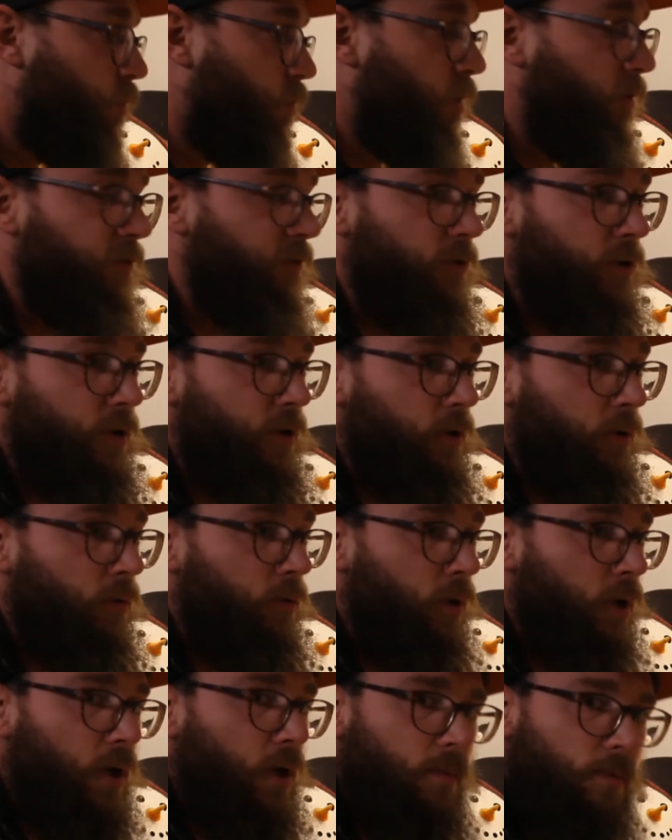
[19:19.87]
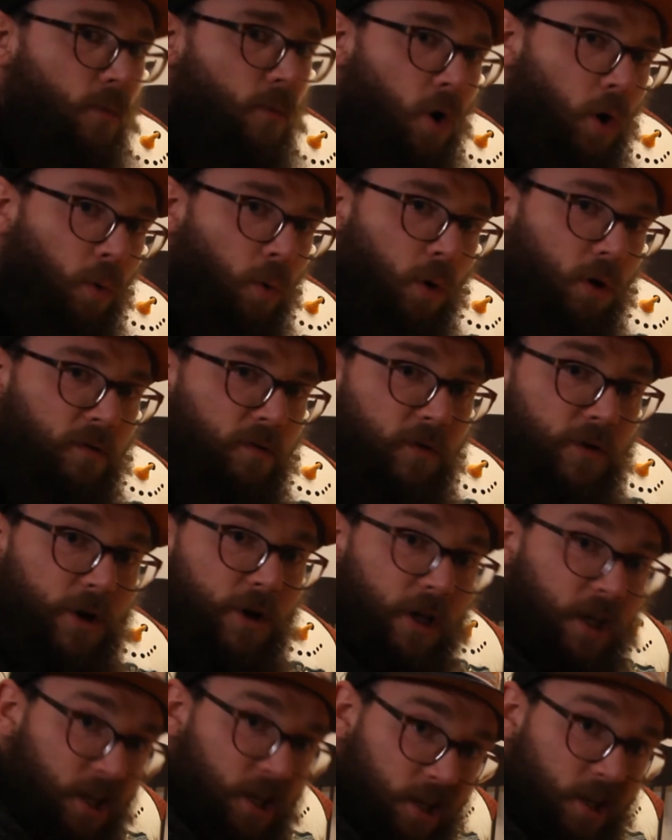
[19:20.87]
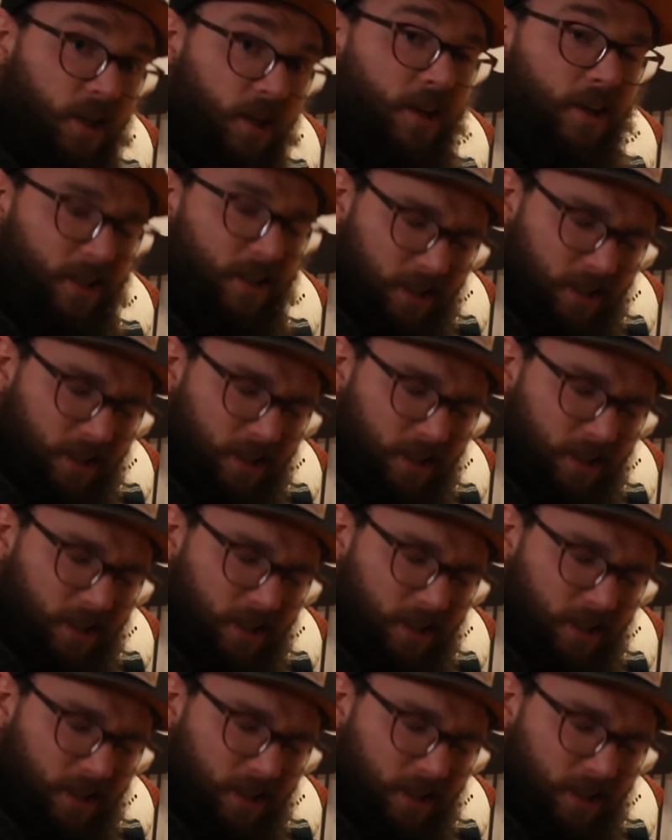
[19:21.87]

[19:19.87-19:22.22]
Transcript: work for you, more work for your kid.